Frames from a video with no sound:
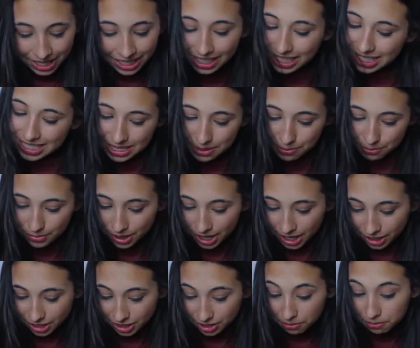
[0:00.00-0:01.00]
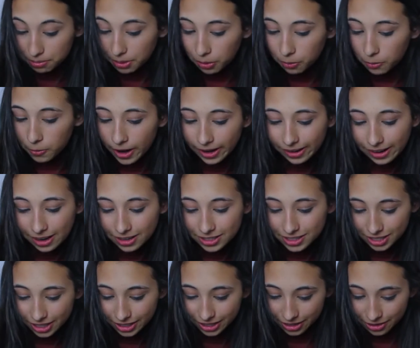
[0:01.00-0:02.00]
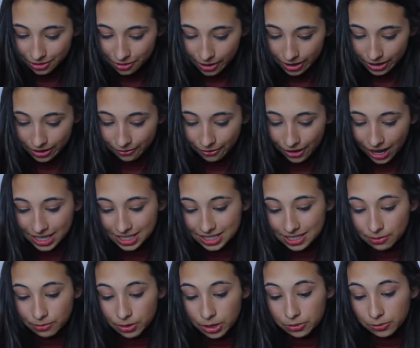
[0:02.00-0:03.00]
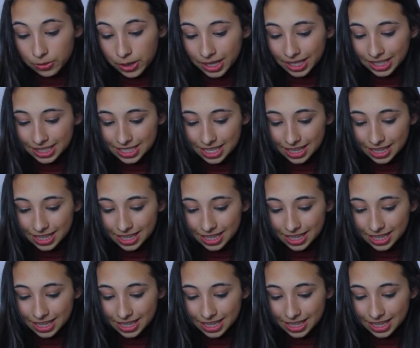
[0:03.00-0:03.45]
It isn't much, but where else are you going to find someone willing